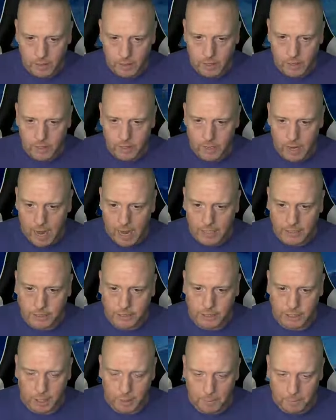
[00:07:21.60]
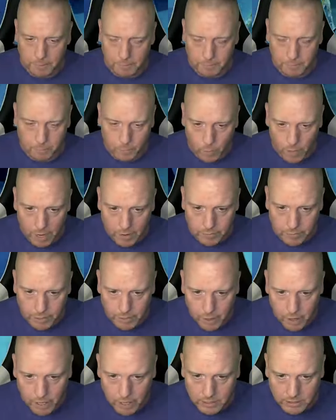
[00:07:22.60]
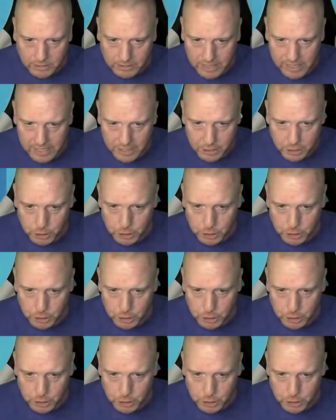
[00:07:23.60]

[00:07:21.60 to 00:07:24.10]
Gotcha. Whatever you are, Stitch.